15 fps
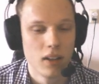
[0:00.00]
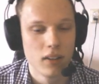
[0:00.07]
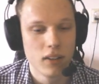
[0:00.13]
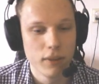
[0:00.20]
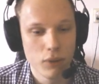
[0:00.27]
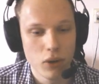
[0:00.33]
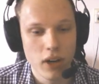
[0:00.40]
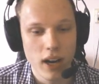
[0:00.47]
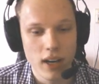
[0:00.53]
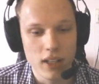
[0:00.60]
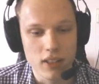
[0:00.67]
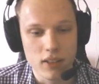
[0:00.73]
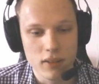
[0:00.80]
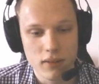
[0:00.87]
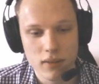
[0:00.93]
T-49
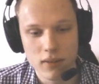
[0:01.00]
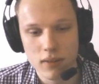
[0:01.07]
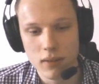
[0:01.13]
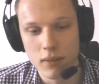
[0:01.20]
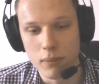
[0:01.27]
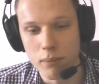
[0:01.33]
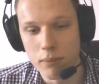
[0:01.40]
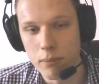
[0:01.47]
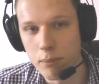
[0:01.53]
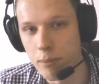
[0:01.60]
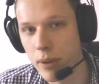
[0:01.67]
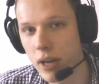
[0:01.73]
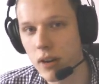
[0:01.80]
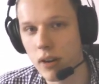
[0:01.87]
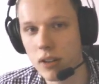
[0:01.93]
has
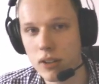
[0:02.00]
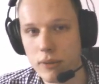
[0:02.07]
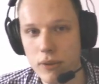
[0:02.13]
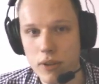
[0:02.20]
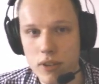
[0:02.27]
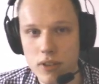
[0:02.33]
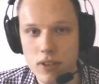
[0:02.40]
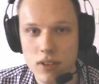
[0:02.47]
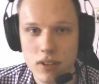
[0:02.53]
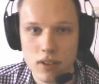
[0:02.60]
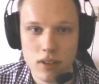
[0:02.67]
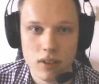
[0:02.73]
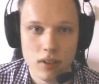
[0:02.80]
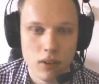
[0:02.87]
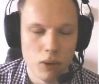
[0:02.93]
better halter first,
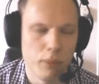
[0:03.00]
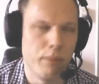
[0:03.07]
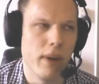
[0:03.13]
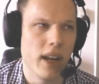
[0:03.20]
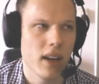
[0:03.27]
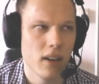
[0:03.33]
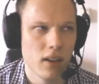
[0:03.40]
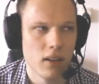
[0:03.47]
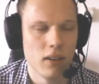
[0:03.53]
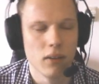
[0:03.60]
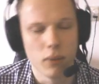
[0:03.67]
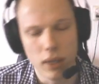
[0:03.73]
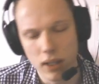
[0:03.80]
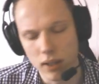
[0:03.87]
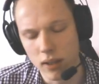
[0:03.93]
or better,
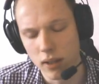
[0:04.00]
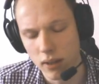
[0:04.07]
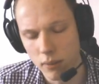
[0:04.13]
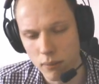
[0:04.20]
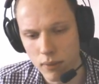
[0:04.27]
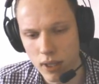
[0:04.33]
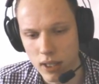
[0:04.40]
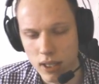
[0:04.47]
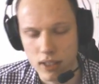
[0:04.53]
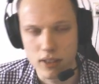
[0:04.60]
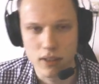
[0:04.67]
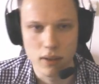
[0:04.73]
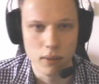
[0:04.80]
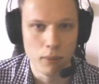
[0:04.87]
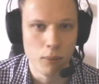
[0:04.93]
well, it
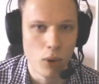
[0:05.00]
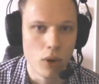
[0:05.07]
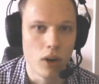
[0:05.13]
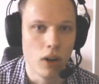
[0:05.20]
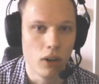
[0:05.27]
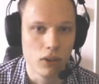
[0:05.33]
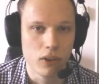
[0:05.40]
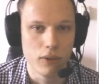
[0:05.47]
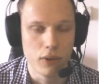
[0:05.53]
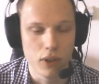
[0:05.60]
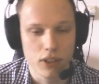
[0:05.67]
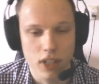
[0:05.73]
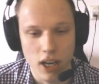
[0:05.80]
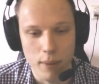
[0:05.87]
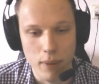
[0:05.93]
has more halter
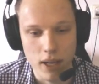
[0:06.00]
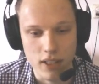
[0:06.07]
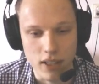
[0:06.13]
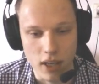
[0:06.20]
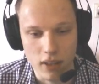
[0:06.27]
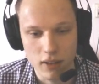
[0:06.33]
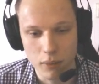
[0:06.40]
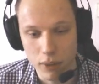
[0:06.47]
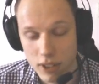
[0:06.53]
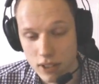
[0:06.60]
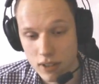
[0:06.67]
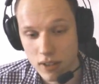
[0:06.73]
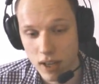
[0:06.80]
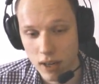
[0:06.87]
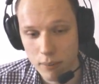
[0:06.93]
first than the Batchat,
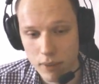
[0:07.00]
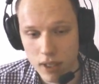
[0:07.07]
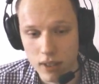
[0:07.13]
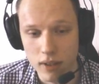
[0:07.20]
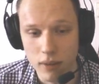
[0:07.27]
which can be